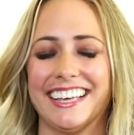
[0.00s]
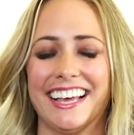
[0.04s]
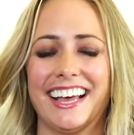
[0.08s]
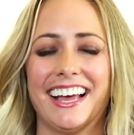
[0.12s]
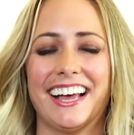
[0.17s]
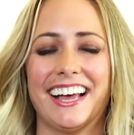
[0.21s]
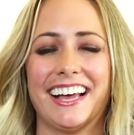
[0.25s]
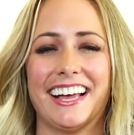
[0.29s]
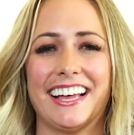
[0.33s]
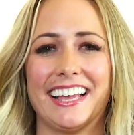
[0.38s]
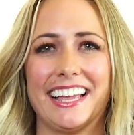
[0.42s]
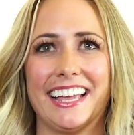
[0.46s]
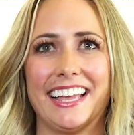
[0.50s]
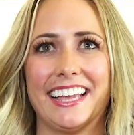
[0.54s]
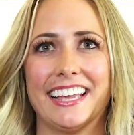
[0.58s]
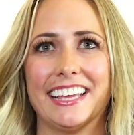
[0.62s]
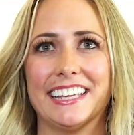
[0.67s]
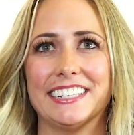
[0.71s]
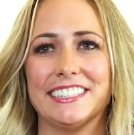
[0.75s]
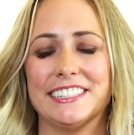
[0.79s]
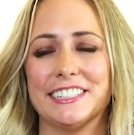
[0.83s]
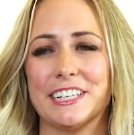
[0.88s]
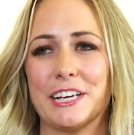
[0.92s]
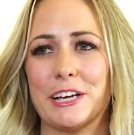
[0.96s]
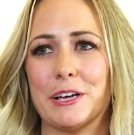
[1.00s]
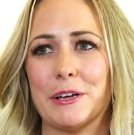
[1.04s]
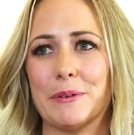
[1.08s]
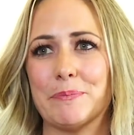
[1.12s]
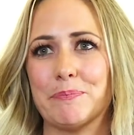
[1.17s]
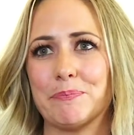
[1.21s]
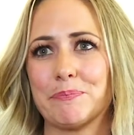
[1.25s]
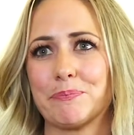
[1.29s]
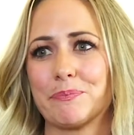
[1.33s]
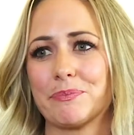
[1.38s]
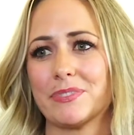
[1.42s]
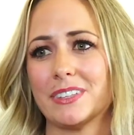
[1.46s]
Yeah,
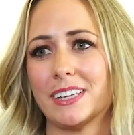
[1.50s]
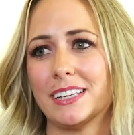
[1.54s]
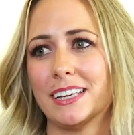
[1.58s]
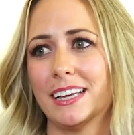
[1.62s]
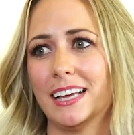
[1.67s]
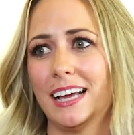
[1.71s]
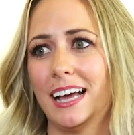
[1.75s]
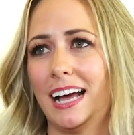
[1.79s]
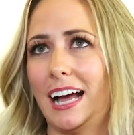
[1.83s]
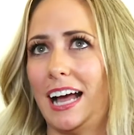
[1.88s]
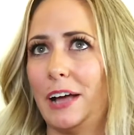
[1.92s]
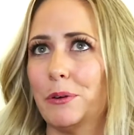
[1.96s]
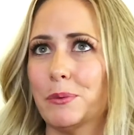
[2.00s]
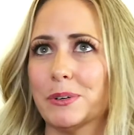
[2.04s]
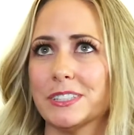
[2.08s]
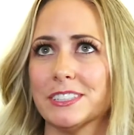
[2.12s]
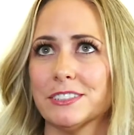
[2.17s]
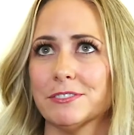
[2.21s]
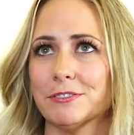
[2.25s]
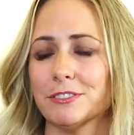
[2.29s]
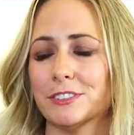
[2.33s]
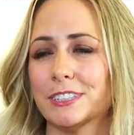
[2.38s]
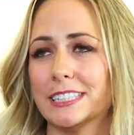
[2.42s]
and I wasn't